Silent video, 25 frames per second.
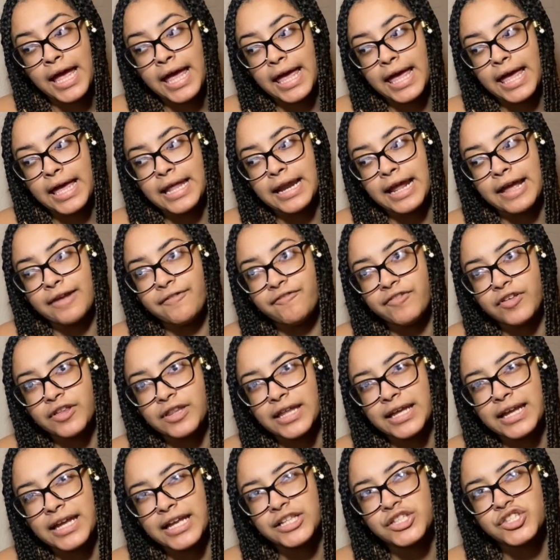And I feel
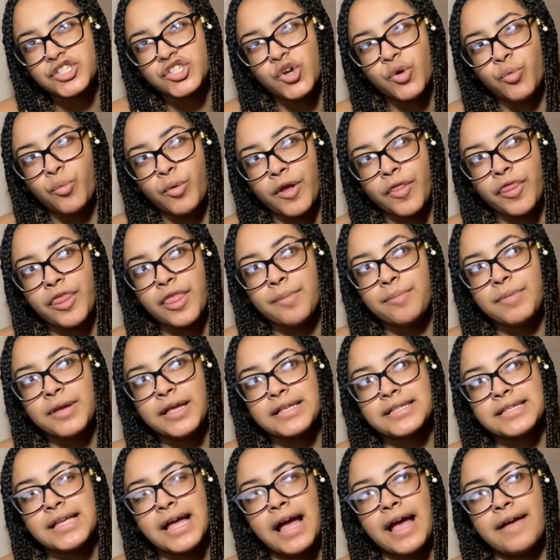like it's so worth it
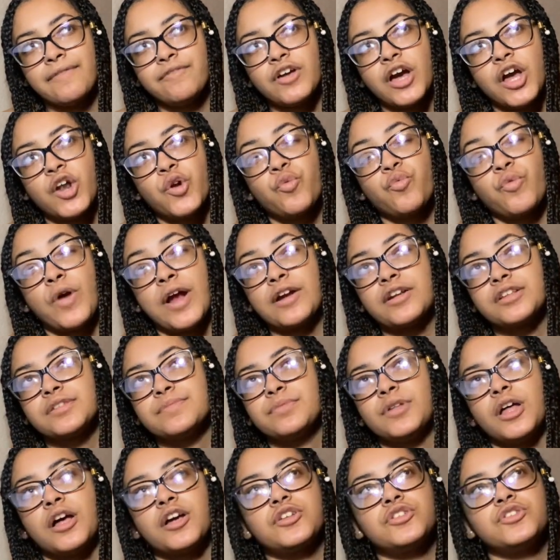because I've gotten writer's
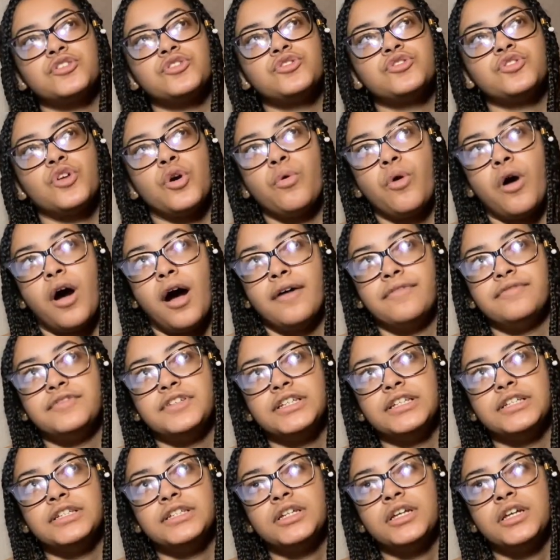block so
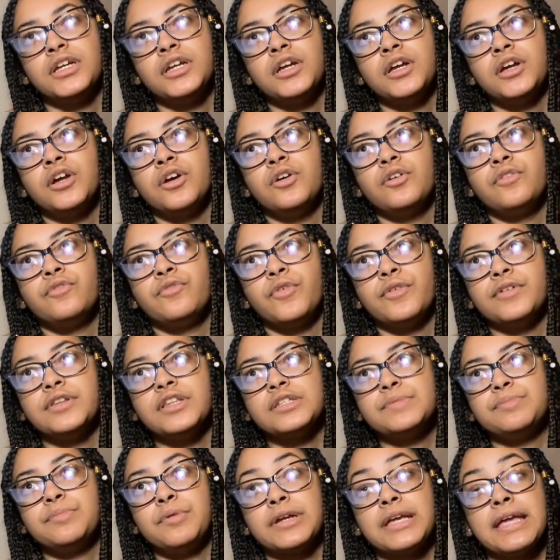often for this
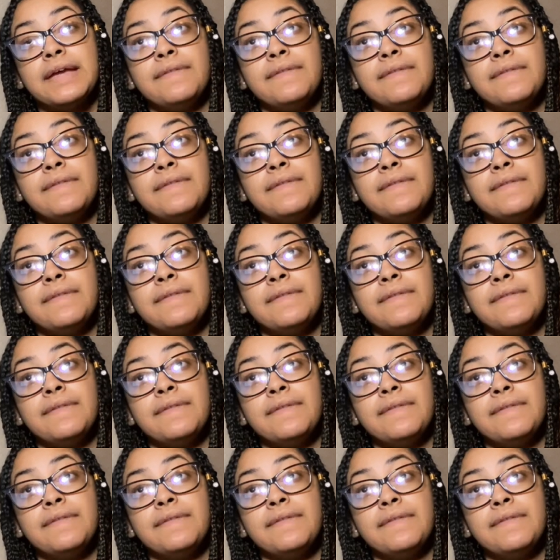book.